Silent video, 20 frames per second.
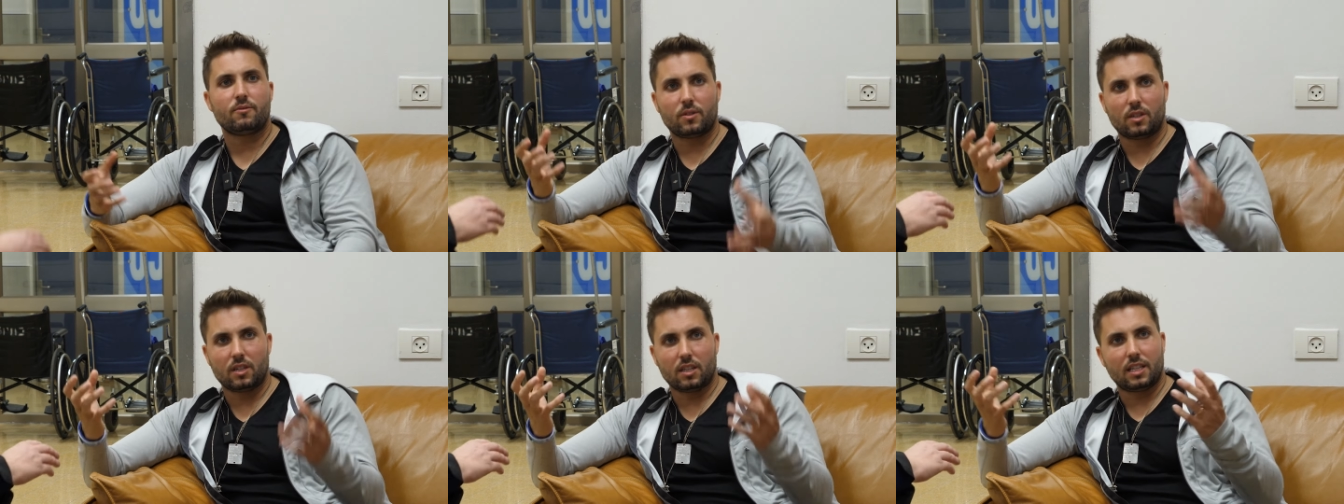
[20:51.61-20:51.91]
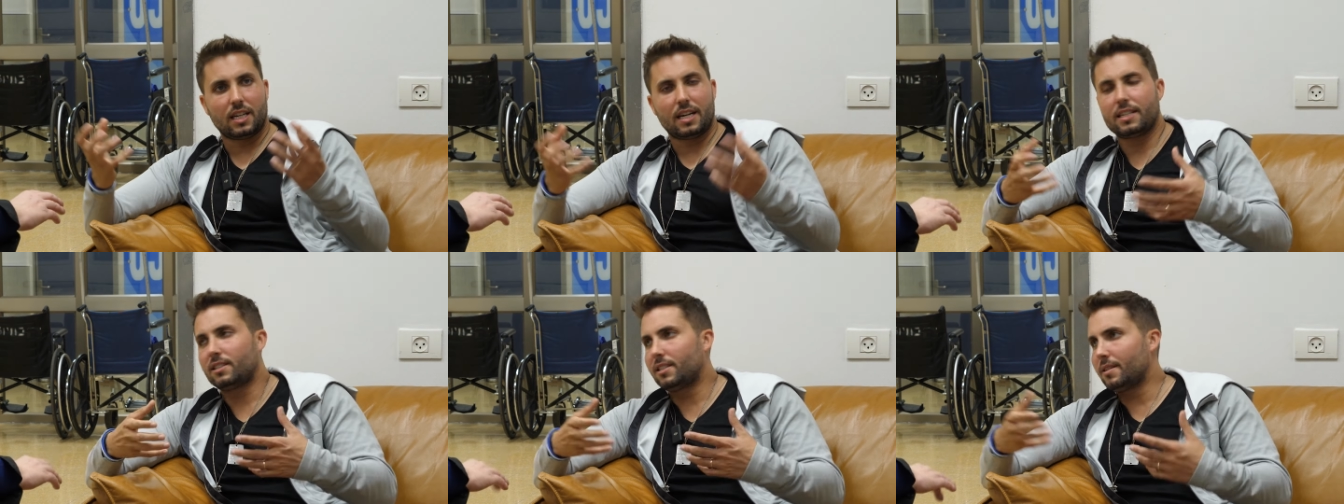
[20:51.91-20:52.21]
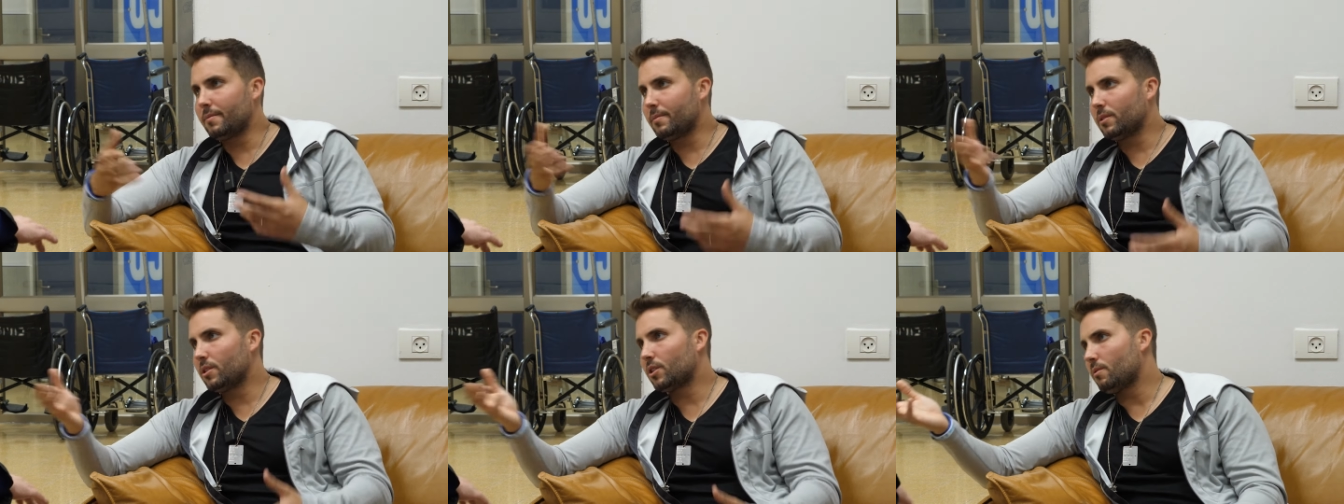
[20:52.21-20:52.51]
Uh, it's
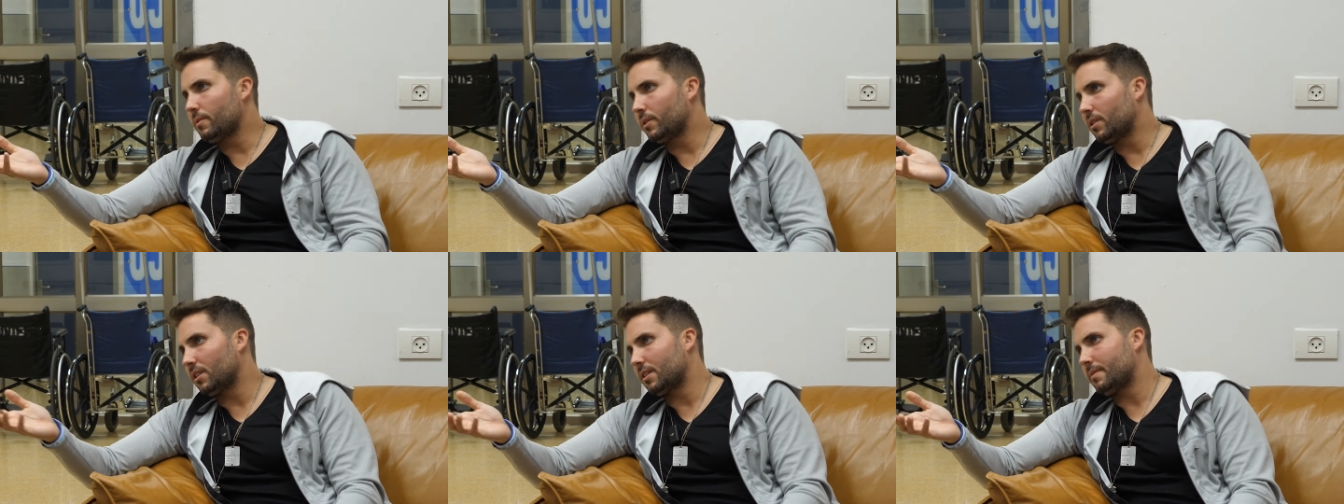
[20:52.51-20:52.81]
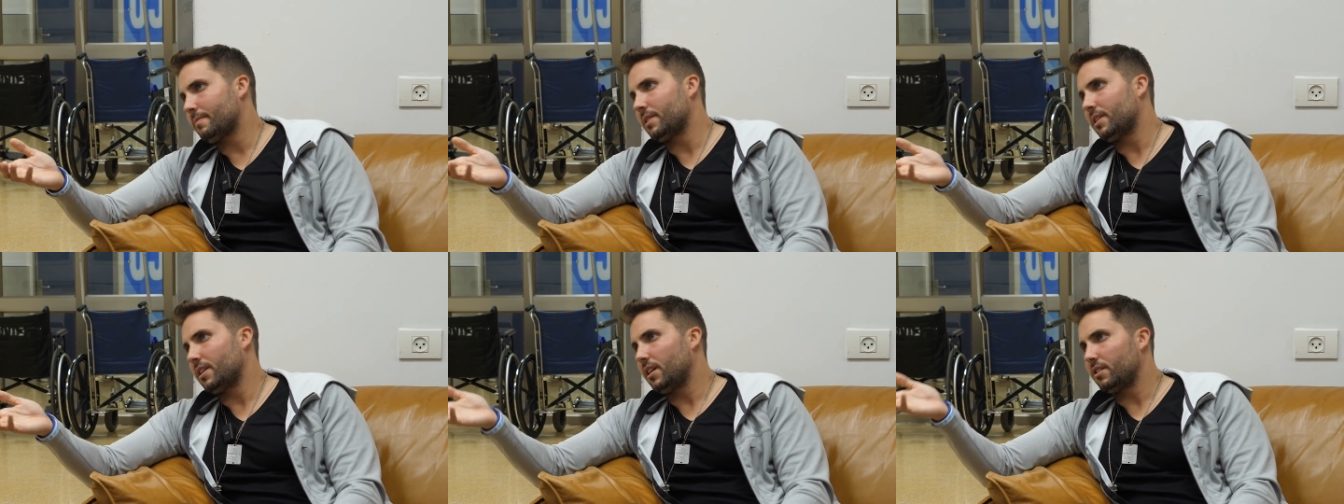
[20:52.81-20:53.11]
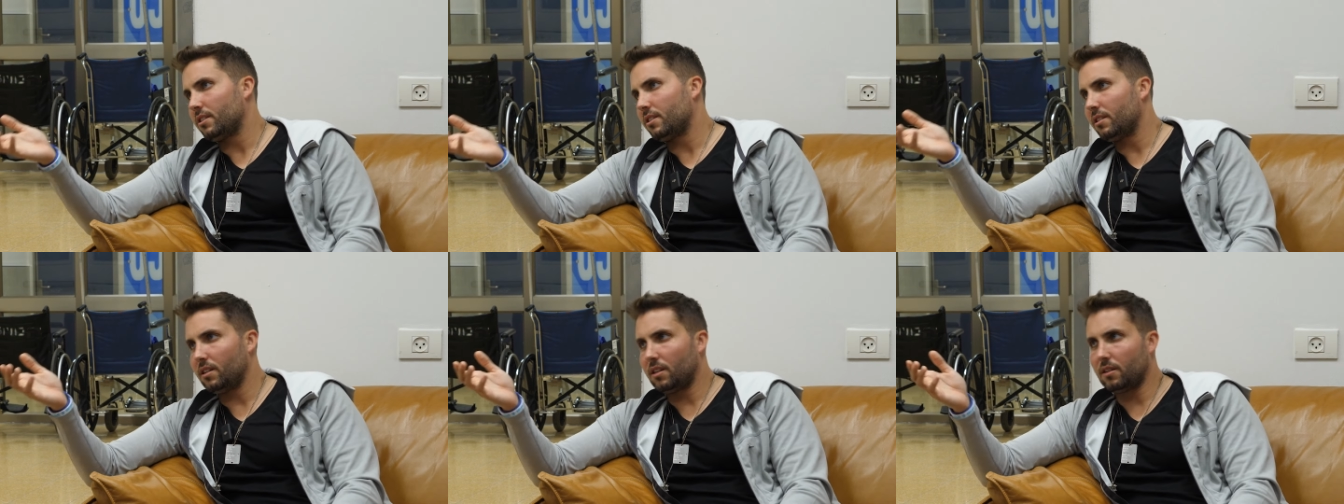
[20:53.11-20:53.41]
similar to what we talked about the
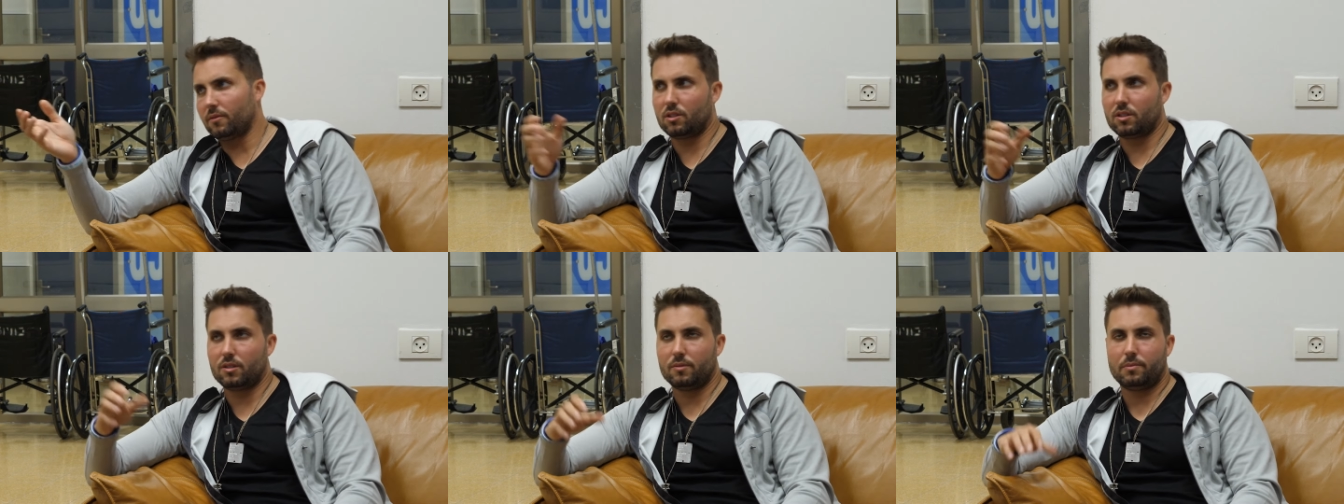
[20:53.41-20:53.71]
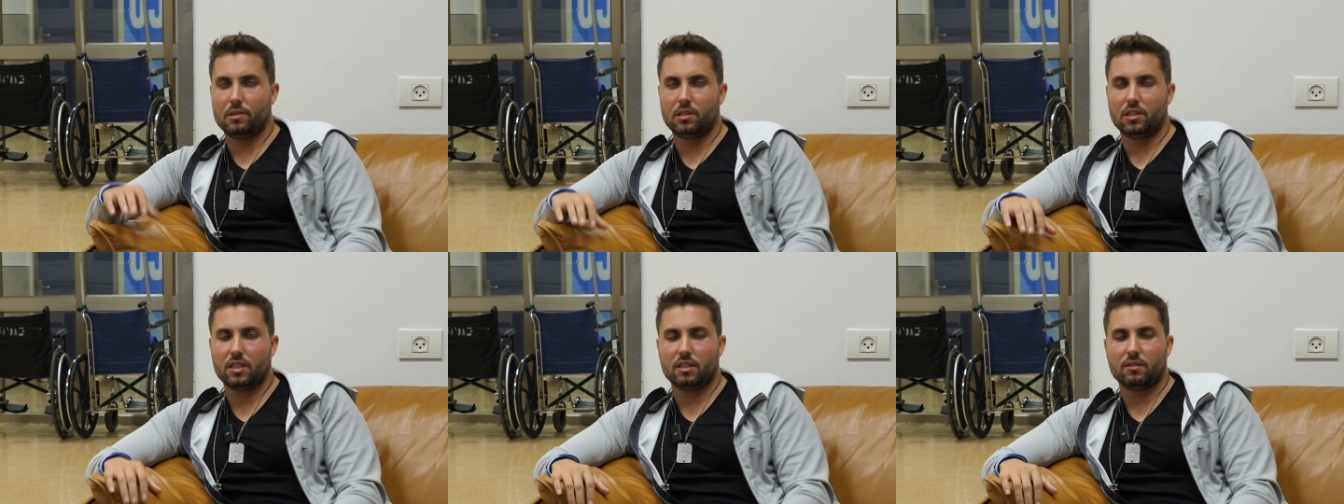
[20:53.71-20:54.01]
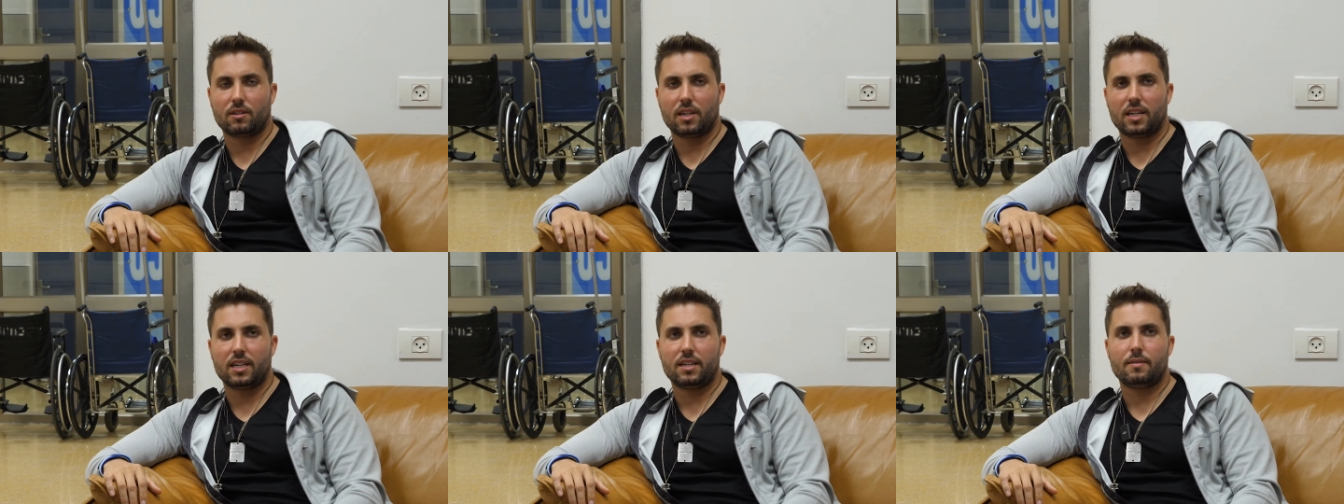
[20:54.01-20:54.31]
underdog versus the bully,
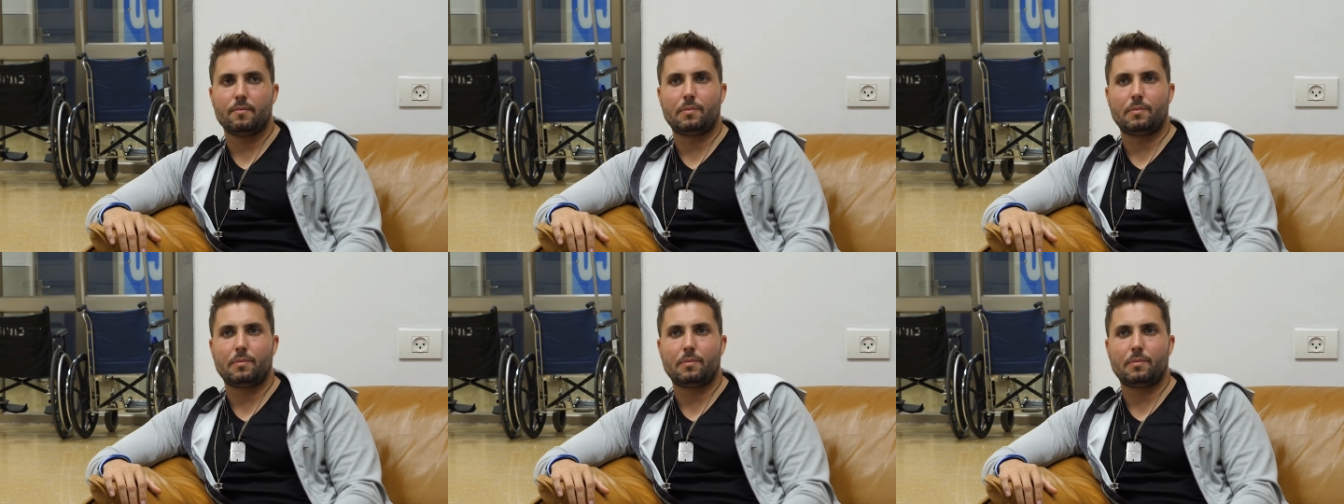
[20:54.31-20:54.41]
right?